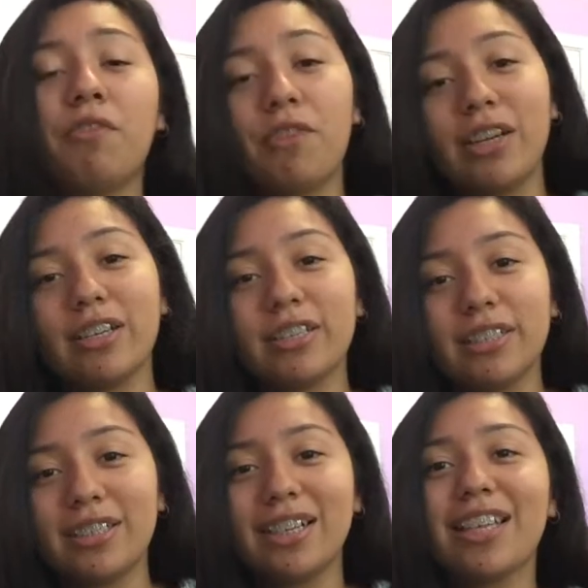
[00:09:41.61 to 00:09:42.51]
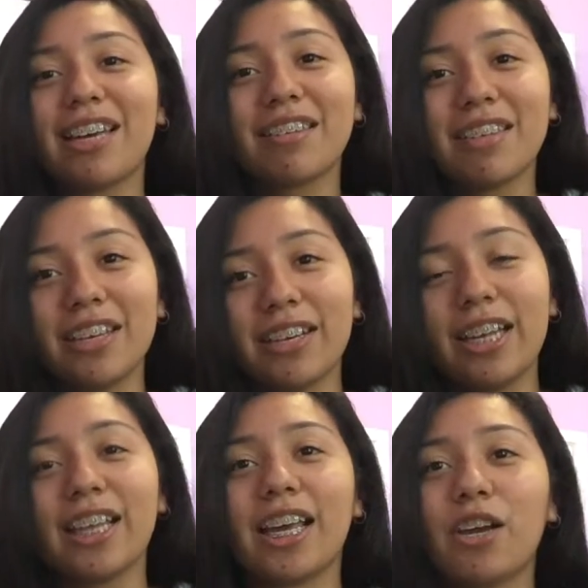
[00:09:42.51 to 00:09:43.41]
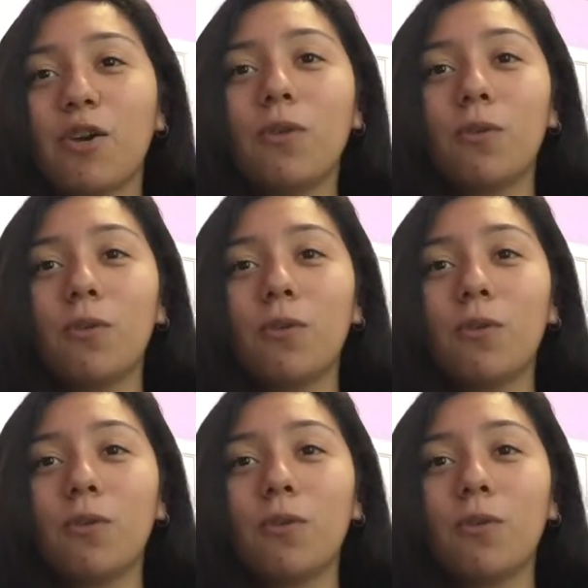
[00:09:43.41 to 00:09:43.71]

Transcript: friend Alexia and like